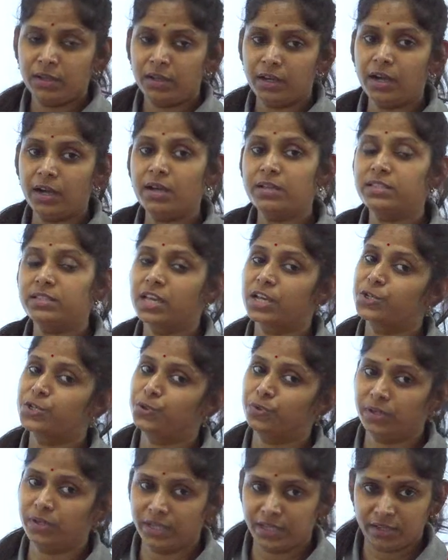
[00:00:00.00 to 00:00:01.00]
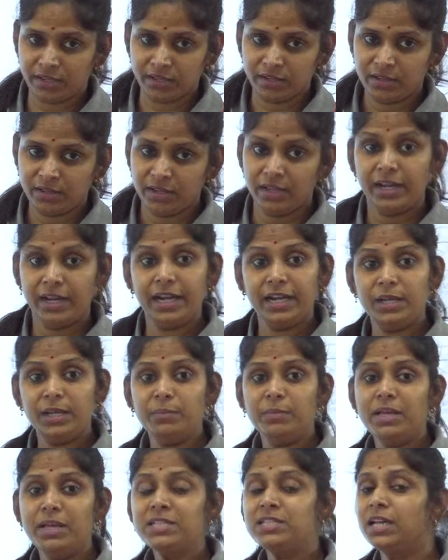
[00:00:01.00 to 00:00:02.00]
asexually. It
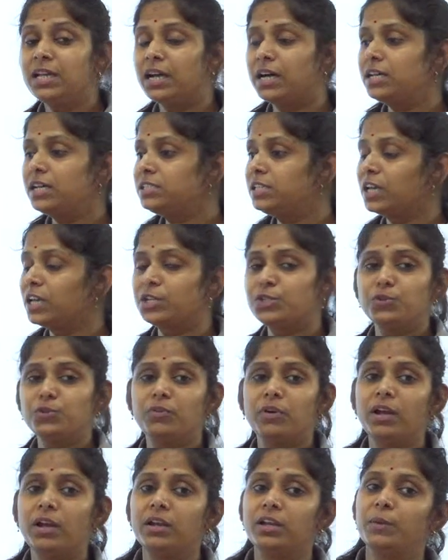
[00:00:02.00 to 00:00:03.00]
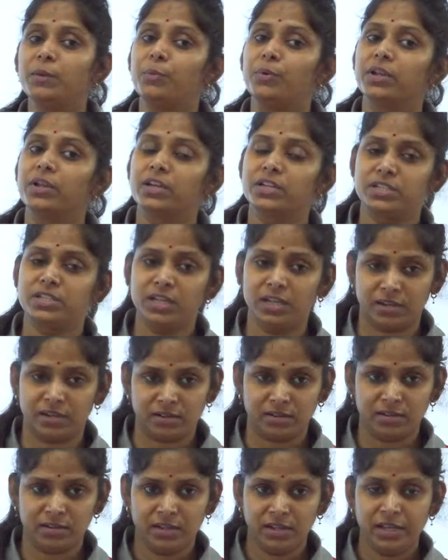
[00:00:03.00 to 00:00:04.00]
means asexual reproduction
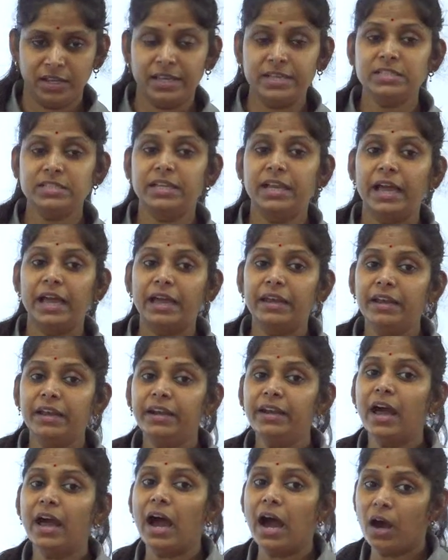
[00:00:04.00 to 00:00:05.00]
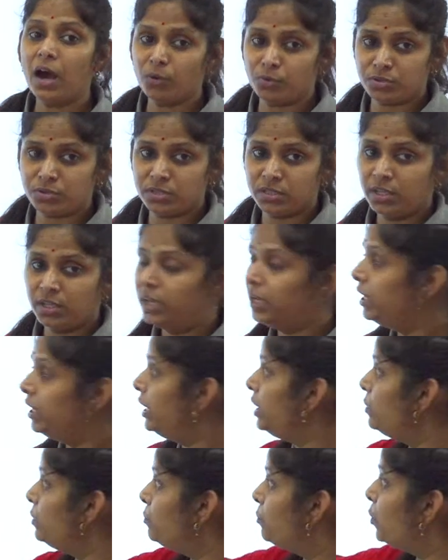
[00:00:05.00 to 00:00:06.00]
is carried out
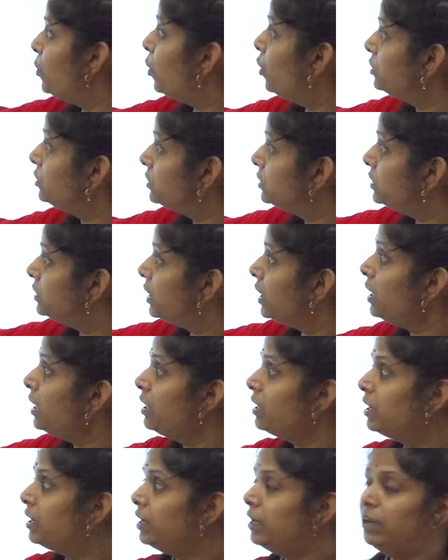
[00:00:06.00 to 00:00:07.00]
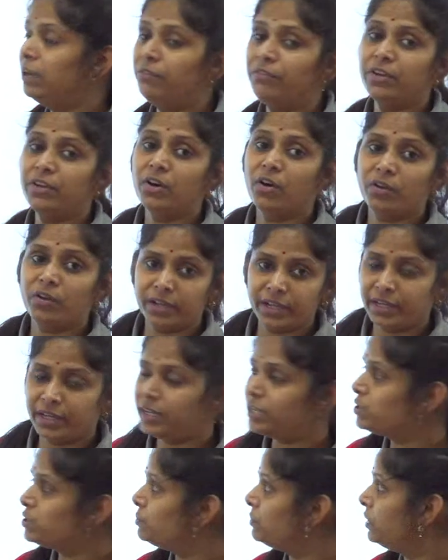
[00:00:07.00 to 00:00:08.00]
in both the living
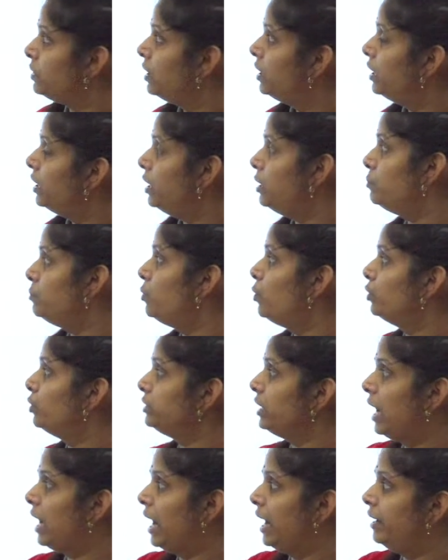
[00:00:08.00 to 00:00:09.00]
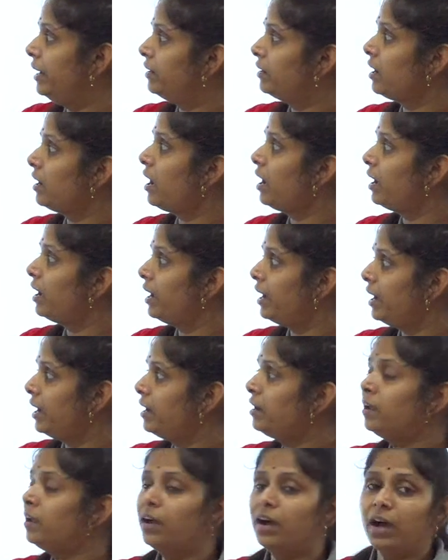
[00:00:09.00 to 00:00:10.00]
organism, in both Hydra
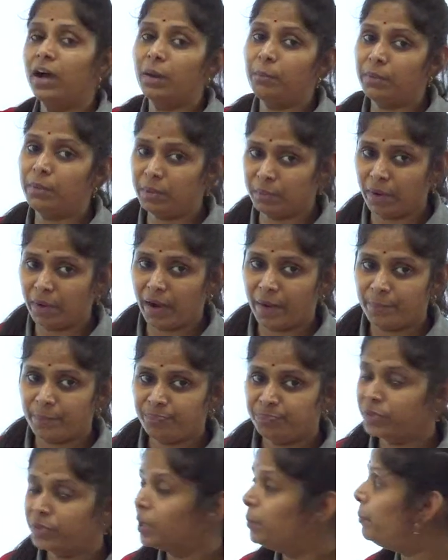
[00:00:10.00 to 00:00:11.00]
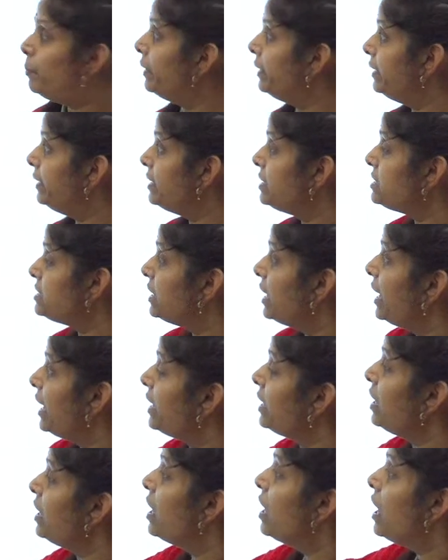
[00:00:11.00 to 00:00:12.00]
and amoeba. But it is
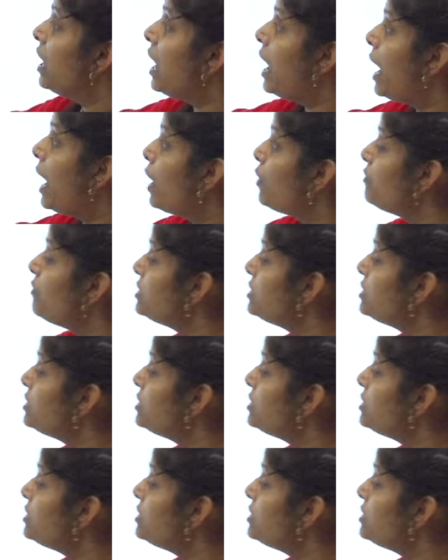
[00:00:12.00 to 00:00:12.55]
saying how